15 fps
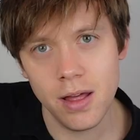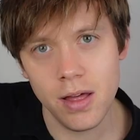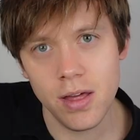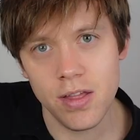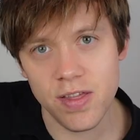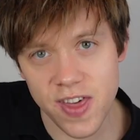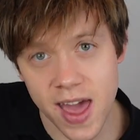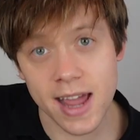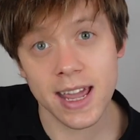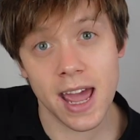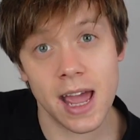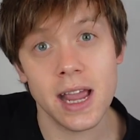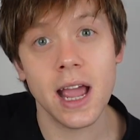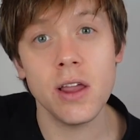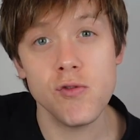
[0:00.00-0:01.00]
they're
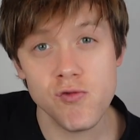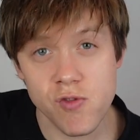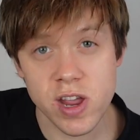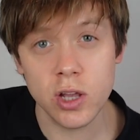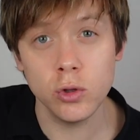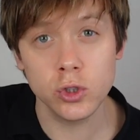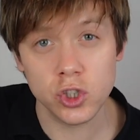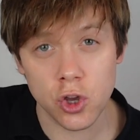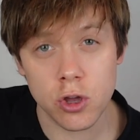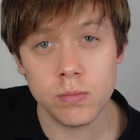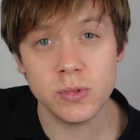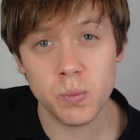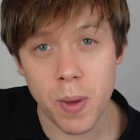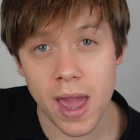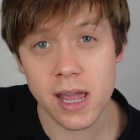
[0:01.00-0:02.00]
getting a real terms
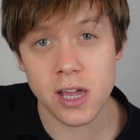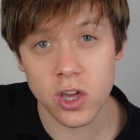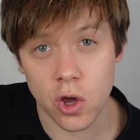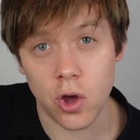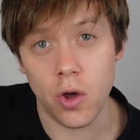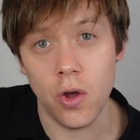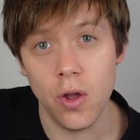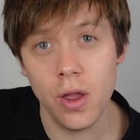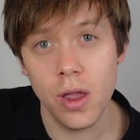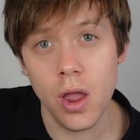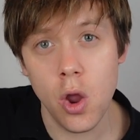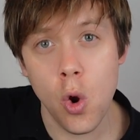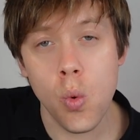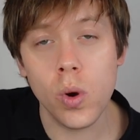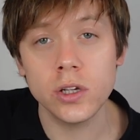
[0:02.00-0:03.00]
pay cut,
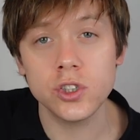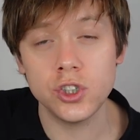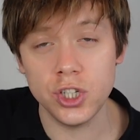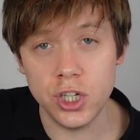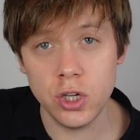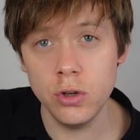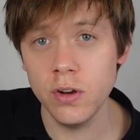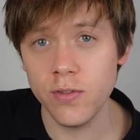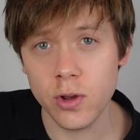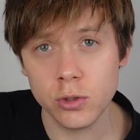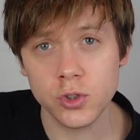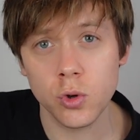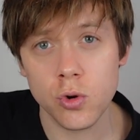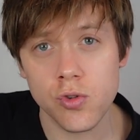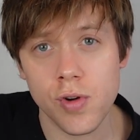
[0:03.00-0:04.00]
whilst
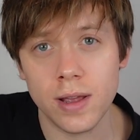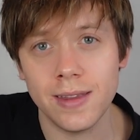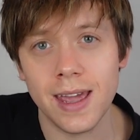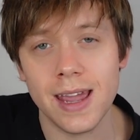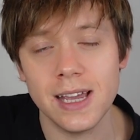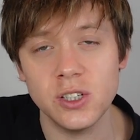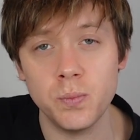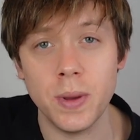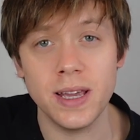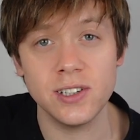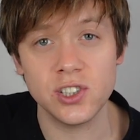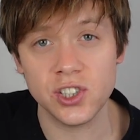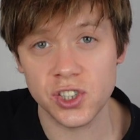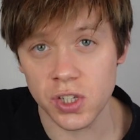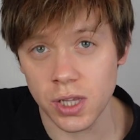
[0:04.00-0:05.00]
universal credit is being
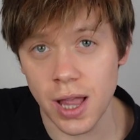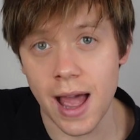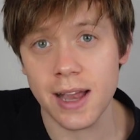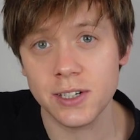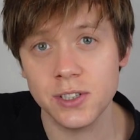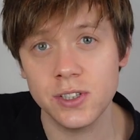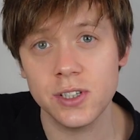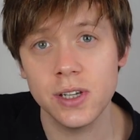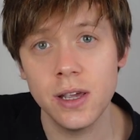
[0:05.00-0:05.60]
slashed,